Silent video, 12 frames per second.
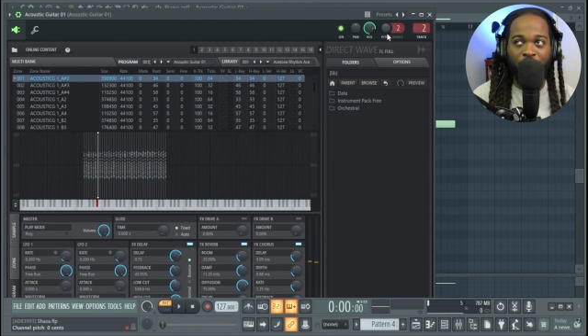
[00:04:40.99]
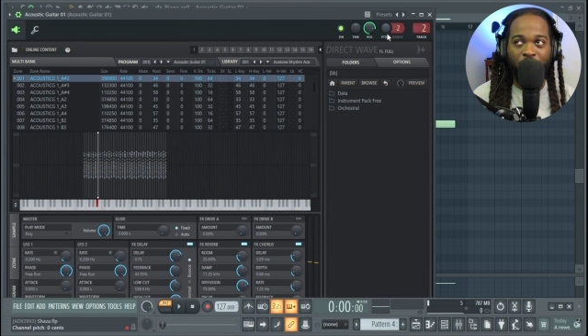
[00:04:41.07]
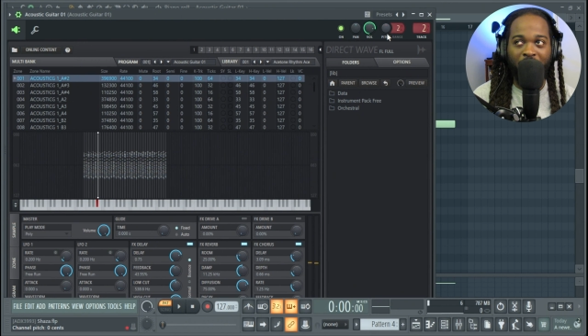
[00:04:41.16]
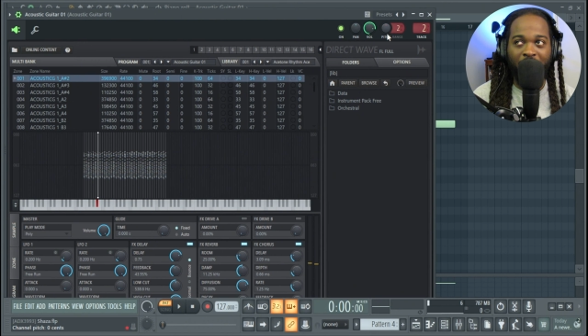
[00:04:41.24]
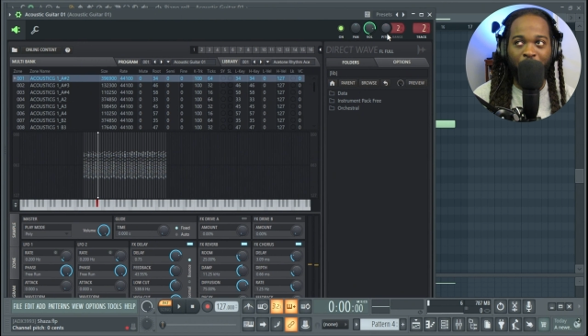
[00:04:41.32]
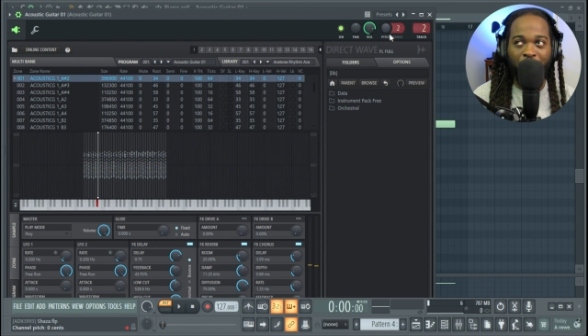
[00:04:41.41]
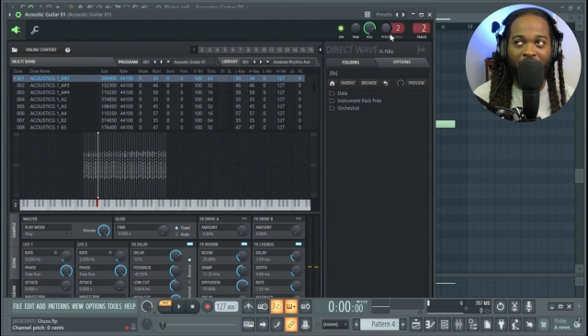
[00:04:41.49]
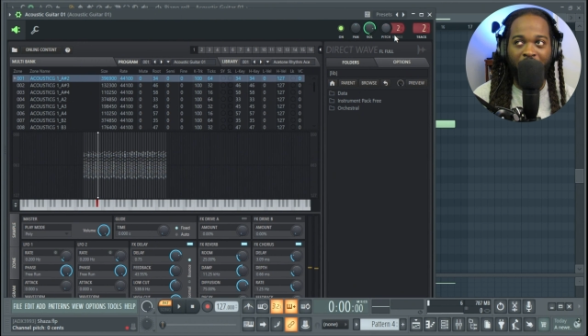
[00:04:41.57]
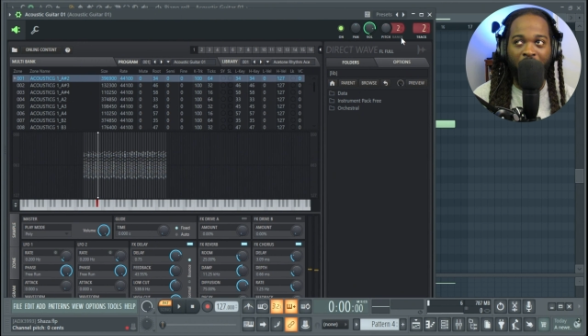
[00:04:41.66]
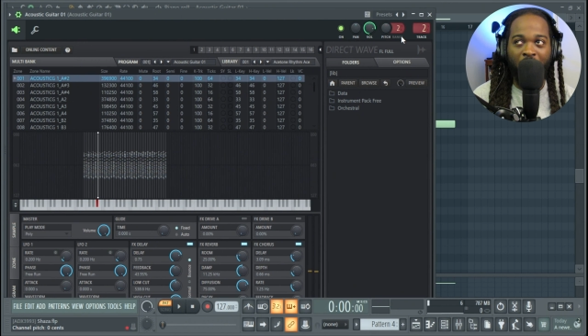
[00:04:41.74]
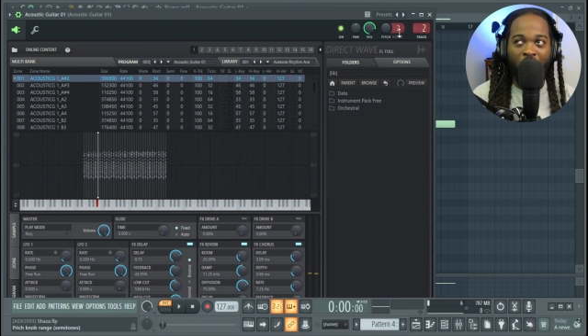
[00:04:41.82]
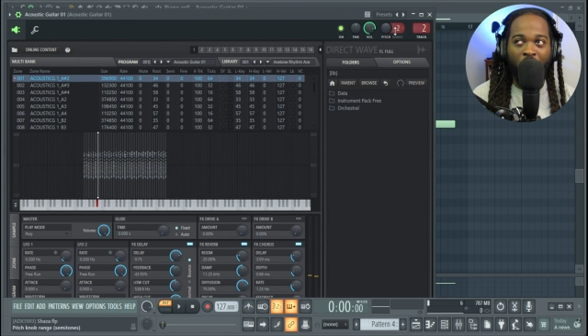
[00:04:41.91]
If we hit
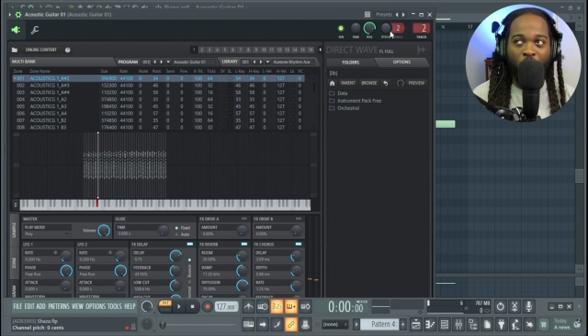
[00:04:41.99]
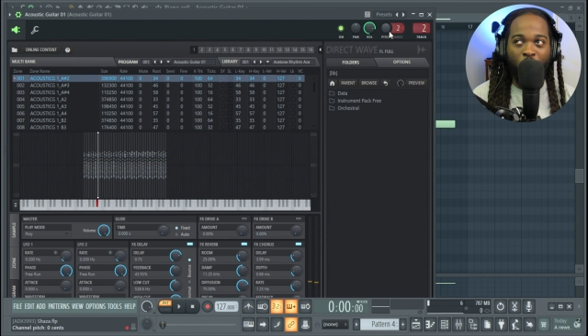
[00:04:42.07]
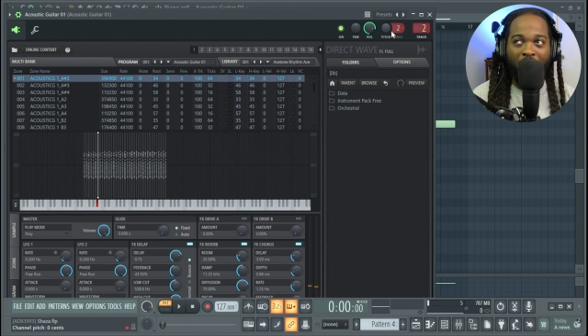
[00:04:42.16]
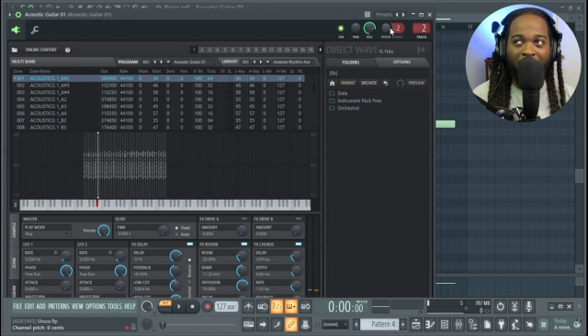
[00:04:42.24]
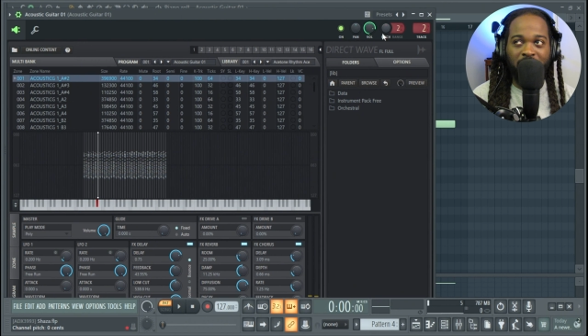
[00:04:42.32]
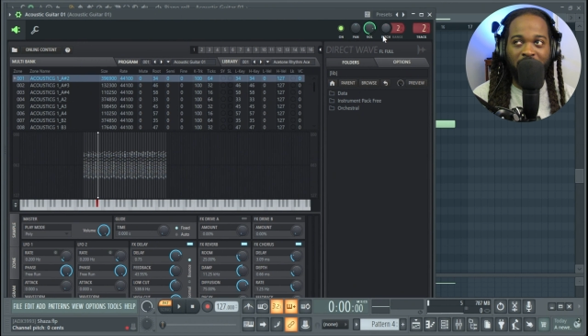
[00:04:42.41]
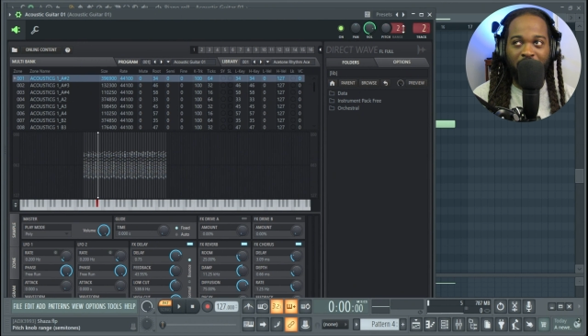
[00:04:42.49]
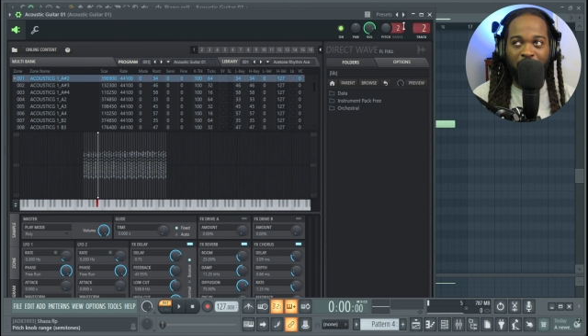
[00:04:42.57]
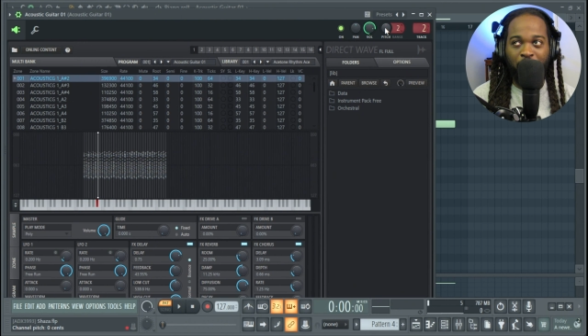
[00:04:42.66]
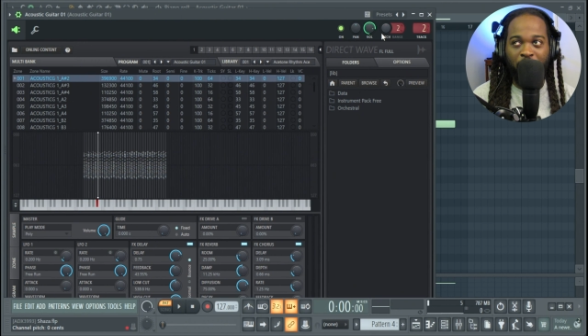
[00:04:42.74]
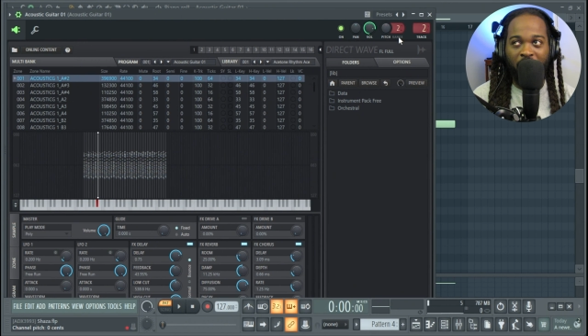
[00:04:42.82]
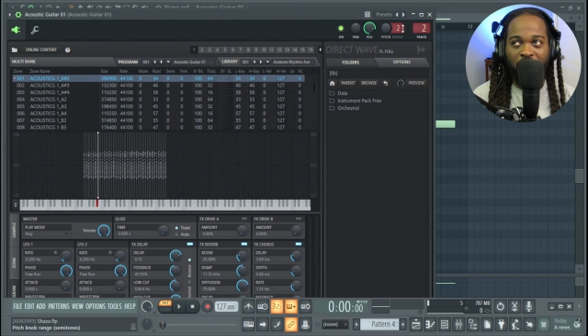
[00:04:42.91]
play, watch this
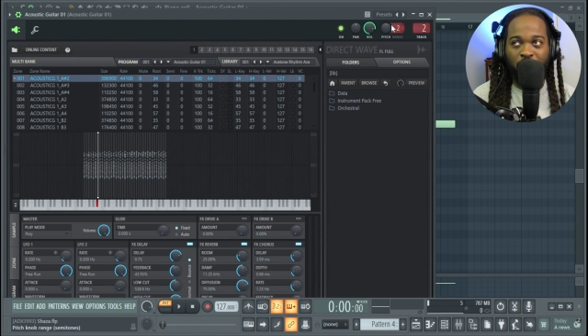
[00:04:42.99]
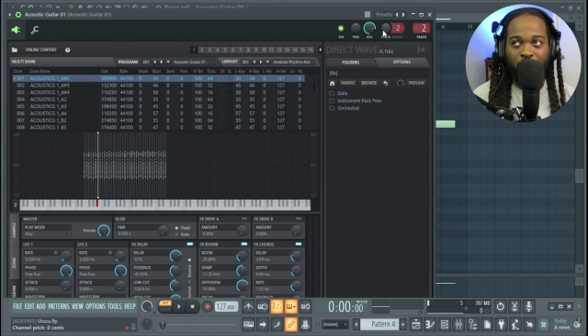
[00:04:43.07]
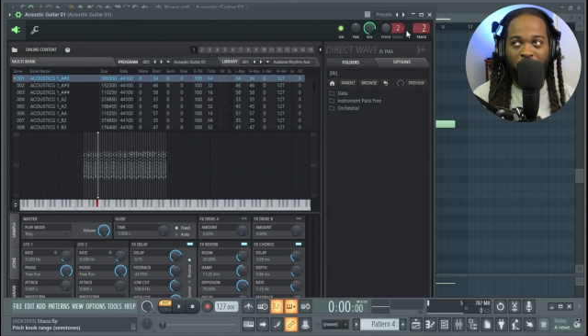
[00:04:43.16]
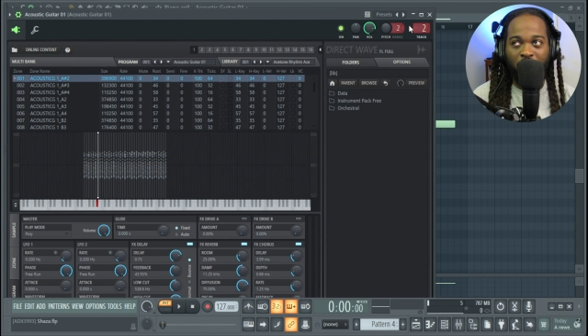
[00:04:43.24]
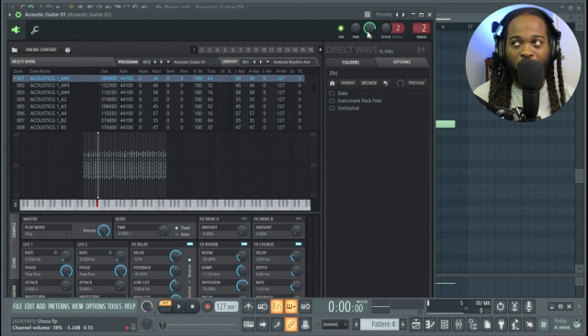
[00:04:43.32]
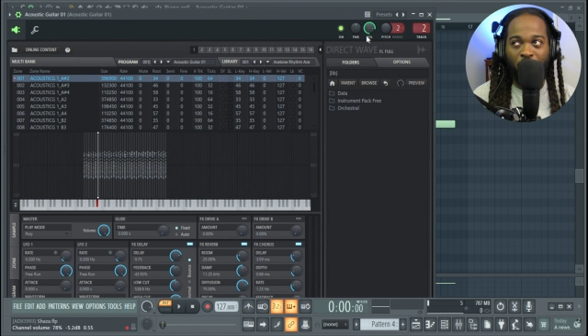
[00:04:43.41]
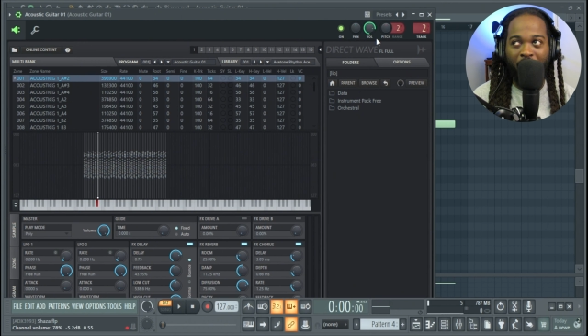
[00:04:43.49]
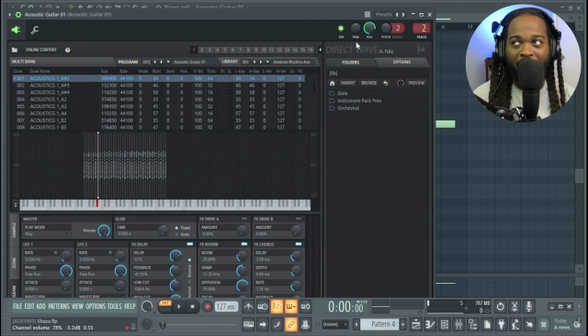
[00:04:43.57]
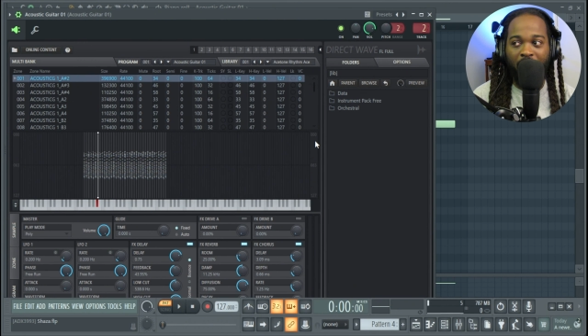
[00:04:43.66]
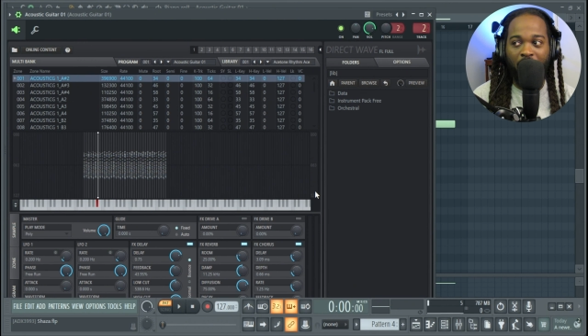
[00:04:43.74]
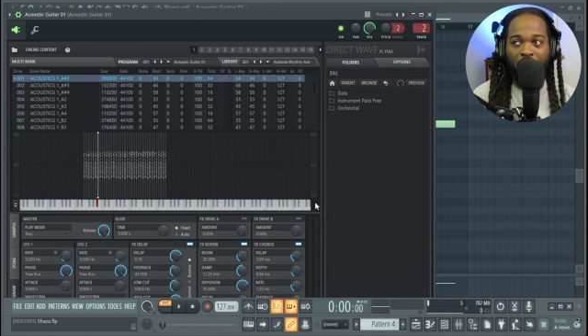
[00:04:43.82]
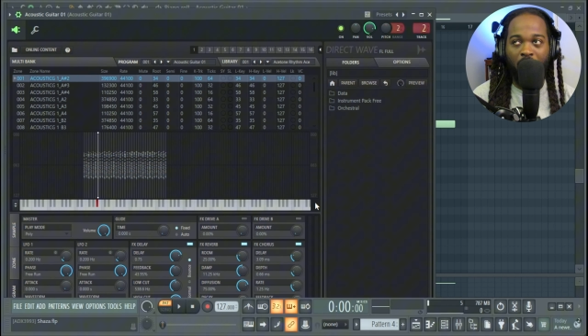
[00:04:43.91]
pitch wheel right
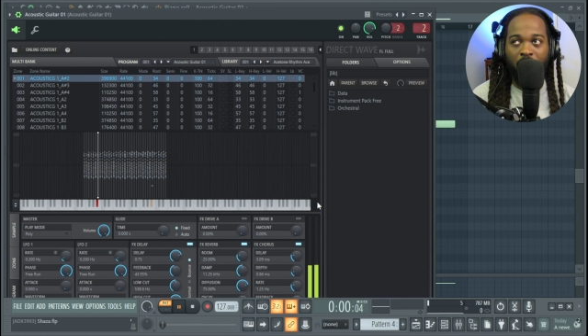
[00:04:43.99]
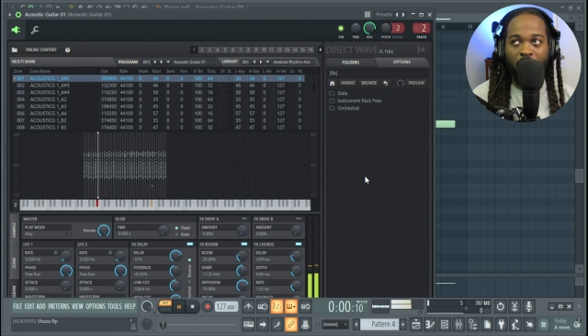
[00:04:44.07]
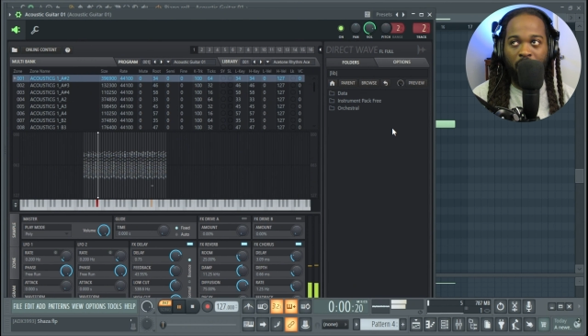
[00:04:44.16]
here.